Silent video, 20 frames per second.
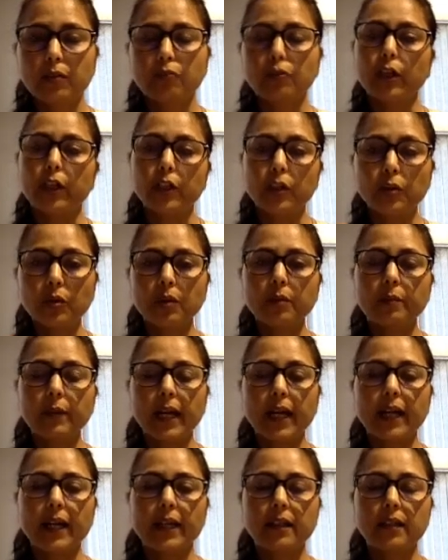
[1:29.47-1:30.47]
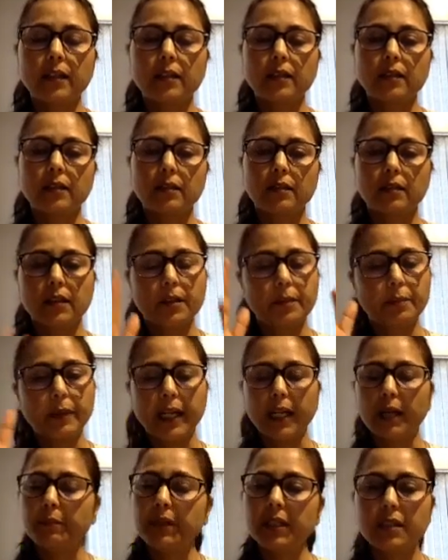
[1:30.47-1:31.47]
For your brand, the
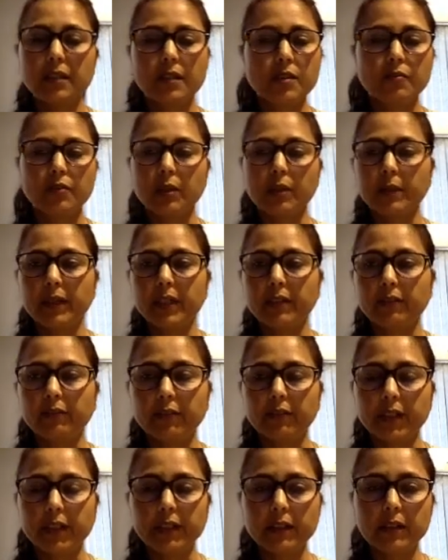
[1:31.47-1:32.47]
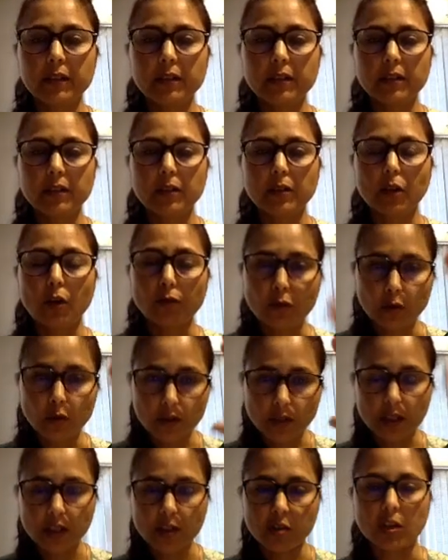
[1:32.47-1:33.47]
parameters will be different. Of
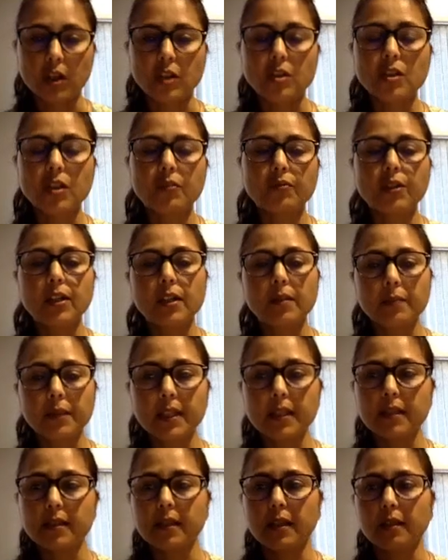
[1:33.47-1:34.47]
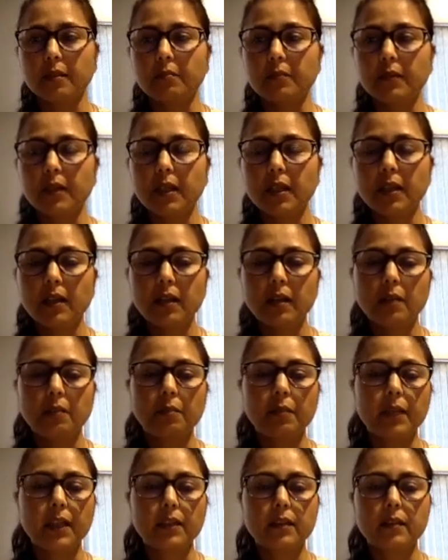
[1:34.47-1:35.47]
course, the structure will remain same,
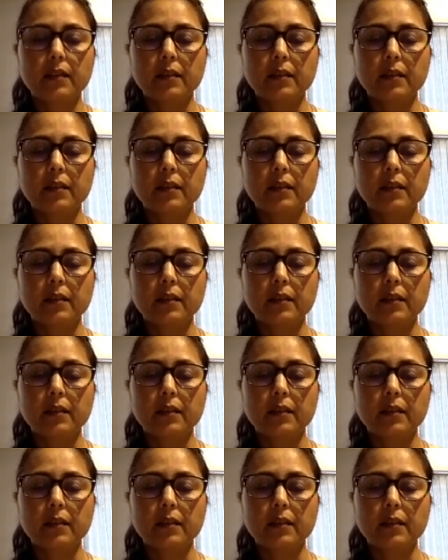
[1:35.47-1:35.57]
but